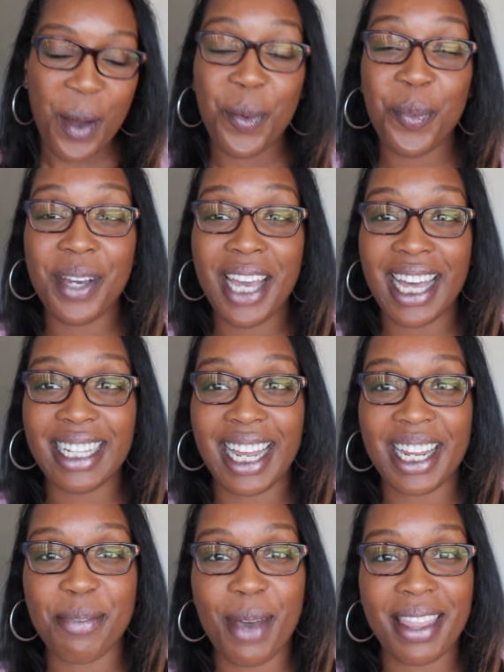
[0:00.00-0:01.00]
What I
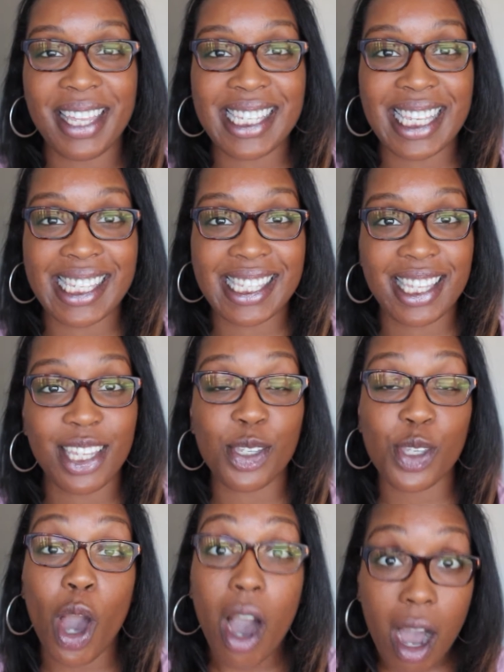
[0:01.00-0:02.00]
like about these
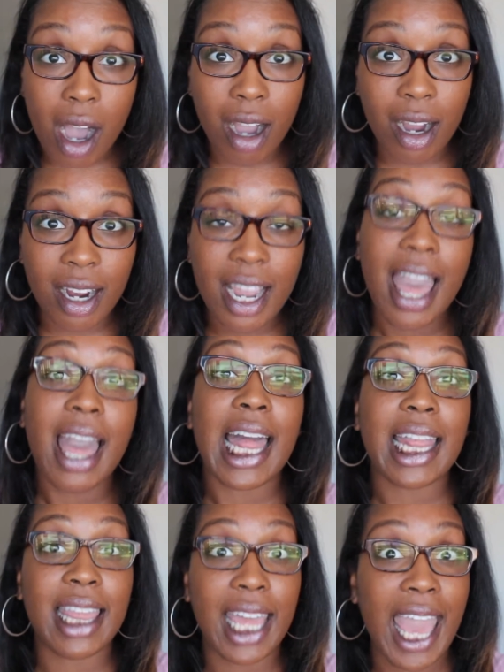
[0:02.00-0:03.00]
concealers are
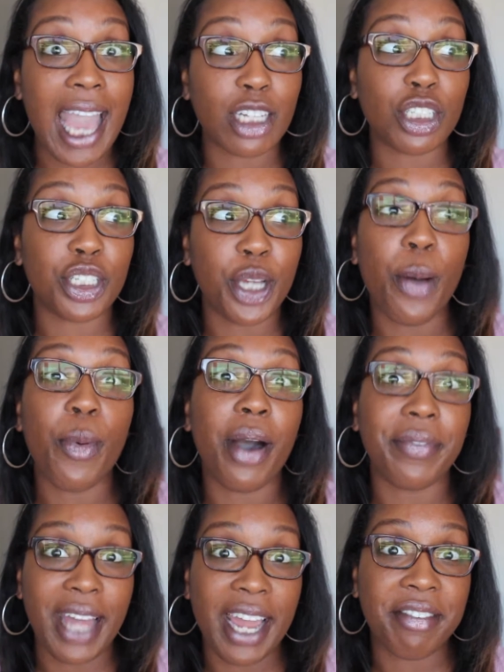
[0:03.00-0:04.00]
they actually go
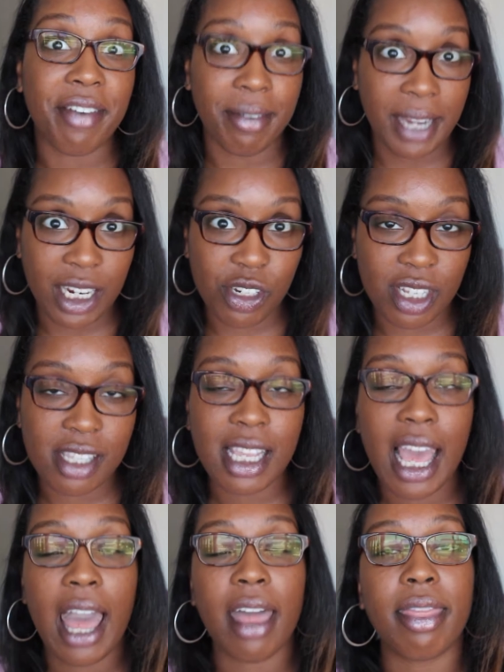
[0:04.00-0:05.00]
on like foundations.
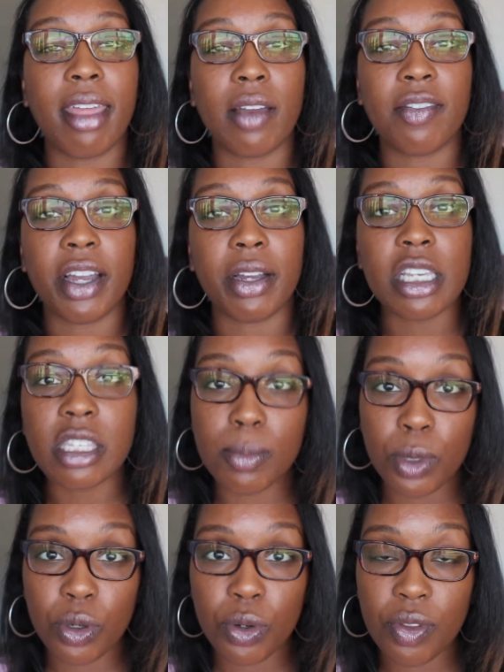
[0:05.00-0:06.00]
They're very
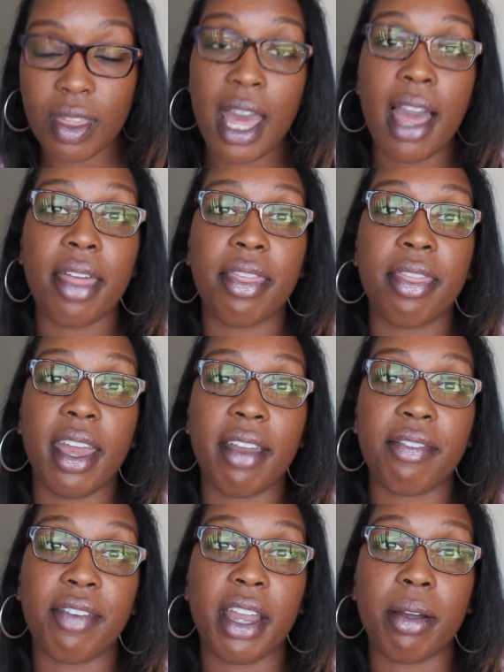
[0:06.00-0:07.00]
smooth,
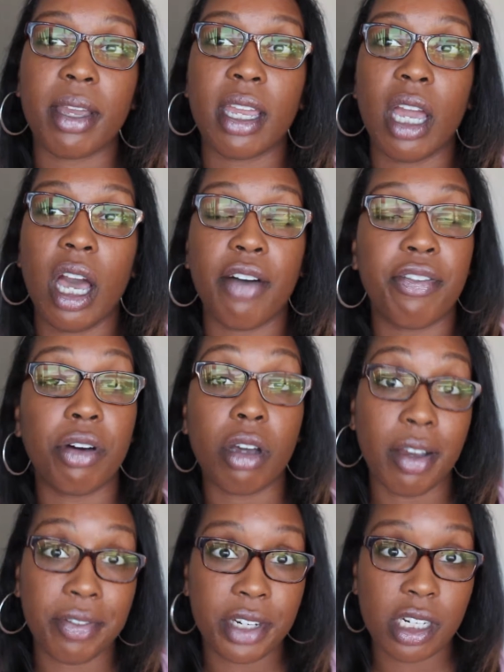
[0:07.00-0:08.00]
they're very full
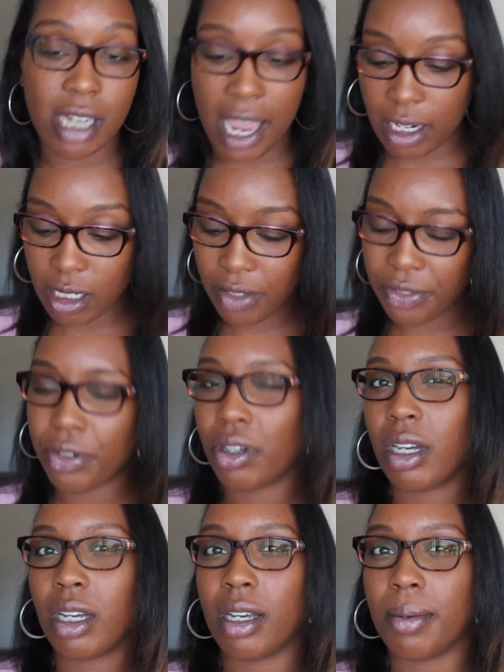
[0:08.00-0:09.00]
coverage actually for
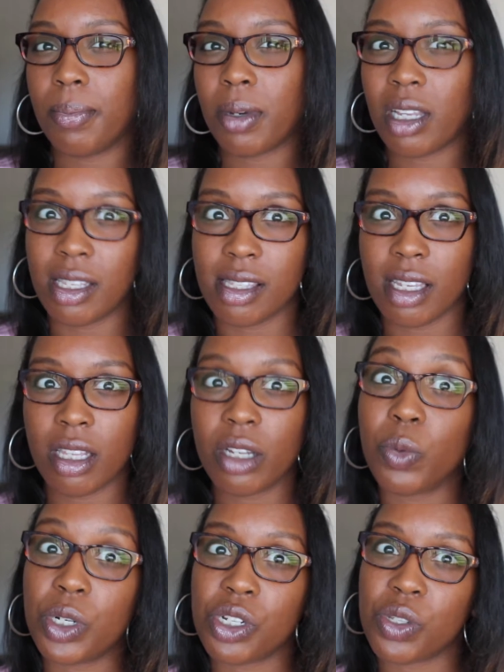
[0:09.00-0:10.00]
a
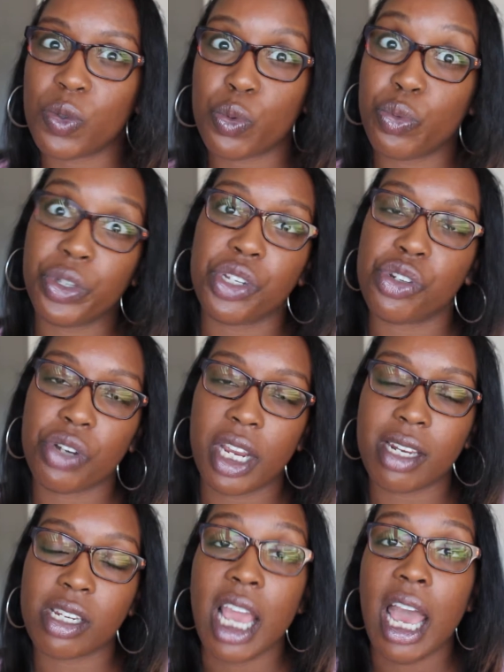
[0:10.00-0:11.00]
concealer, which is really strange.